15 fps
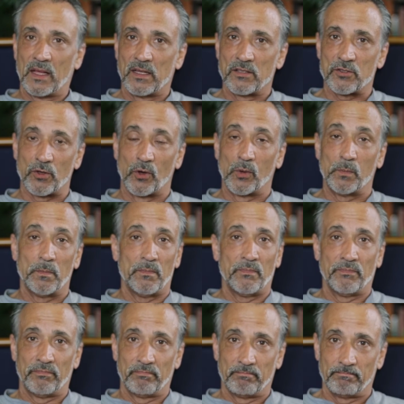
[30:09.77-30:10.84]
So
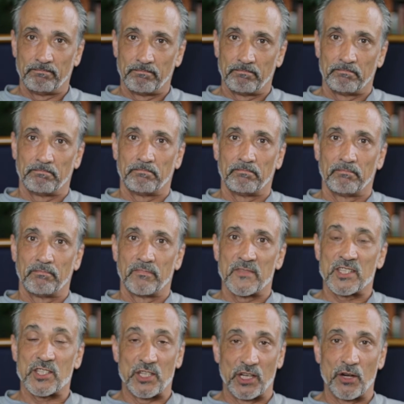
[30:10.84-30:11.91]

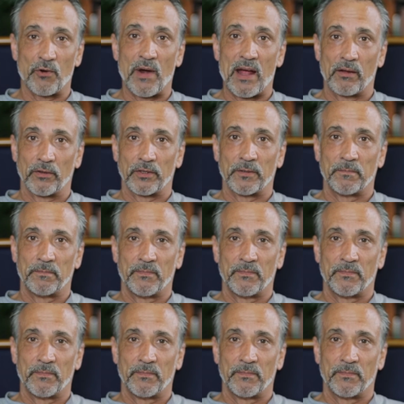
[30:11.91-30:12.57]
stick around